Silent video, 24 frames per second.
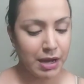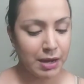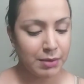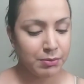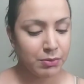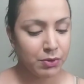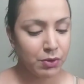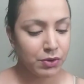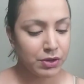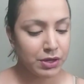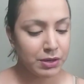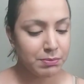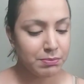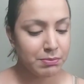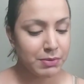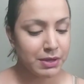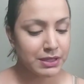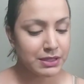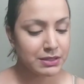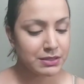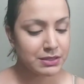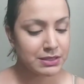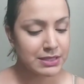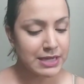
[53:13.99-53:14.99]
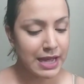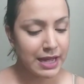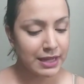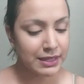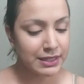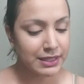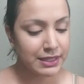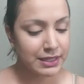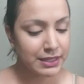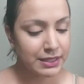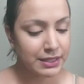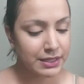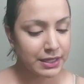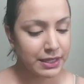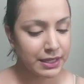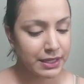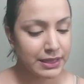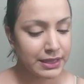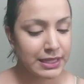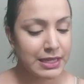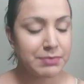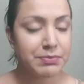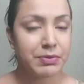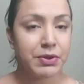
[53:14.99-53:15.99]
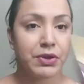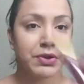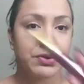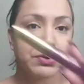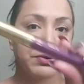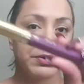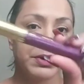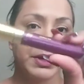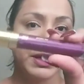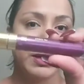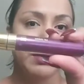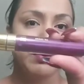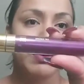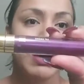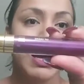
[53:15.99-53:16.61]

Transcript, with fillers: Amore Metallic Lip Cream,